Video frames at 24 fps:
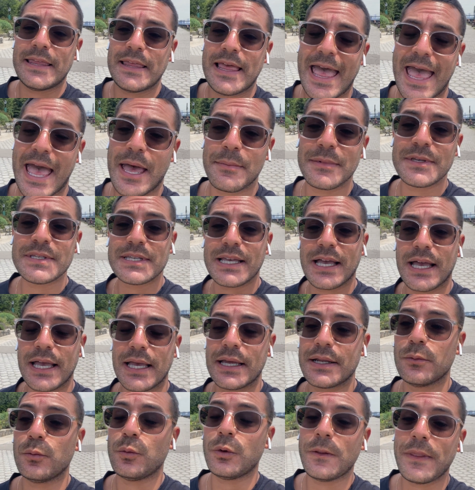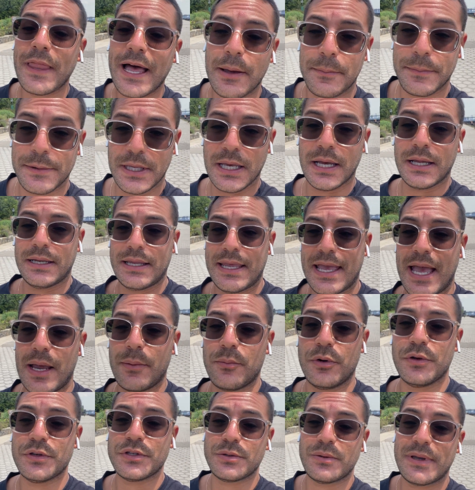Amazon will not be on
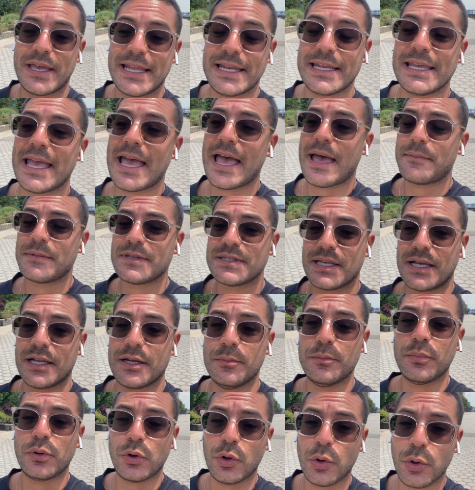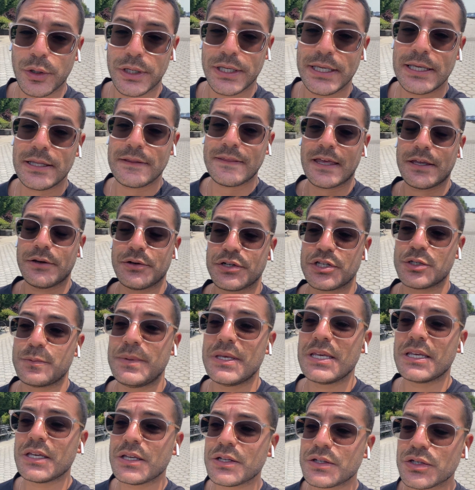camera. So any Amazon employee that you're
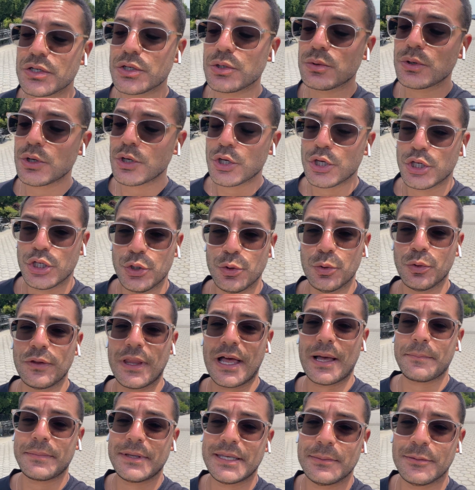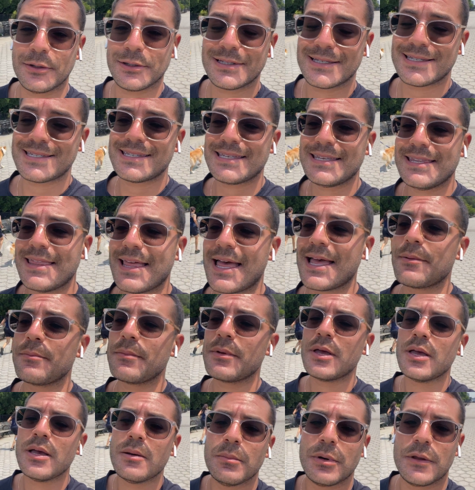speaking to, you will not be able to see them,
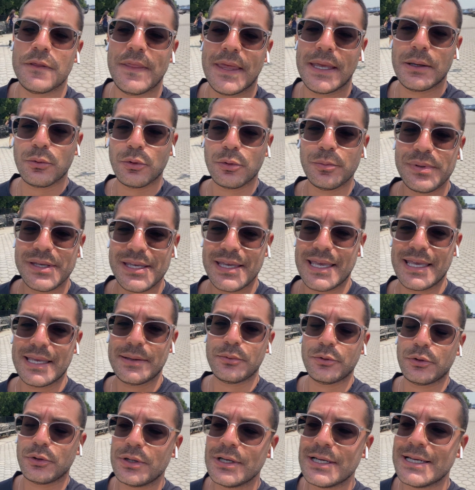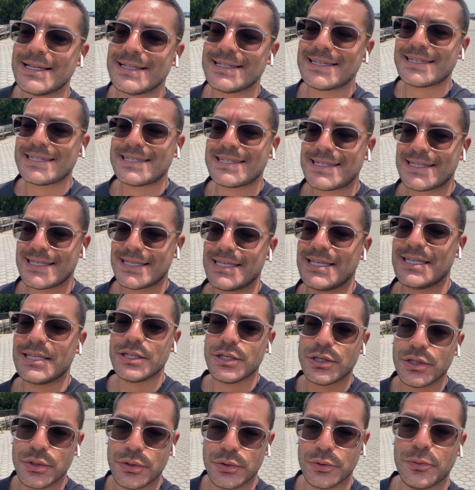but they will be able to see
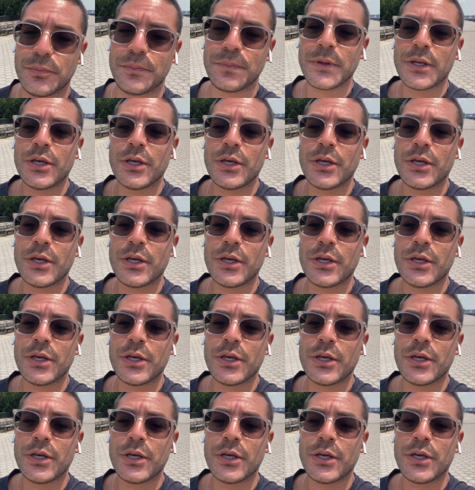you.